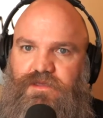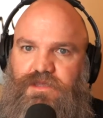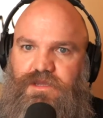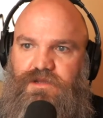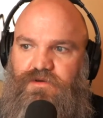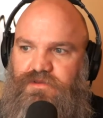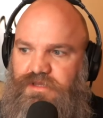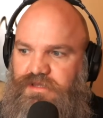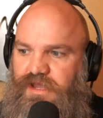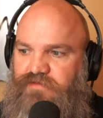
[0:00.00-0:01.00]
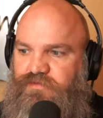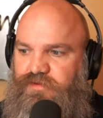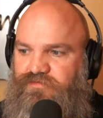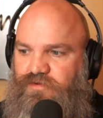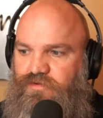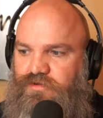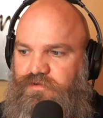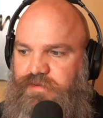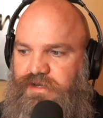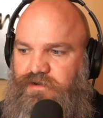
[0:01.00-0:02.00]
and then they have to be vocal
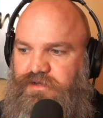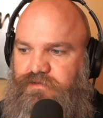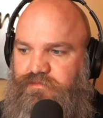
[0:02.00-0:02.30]
about it.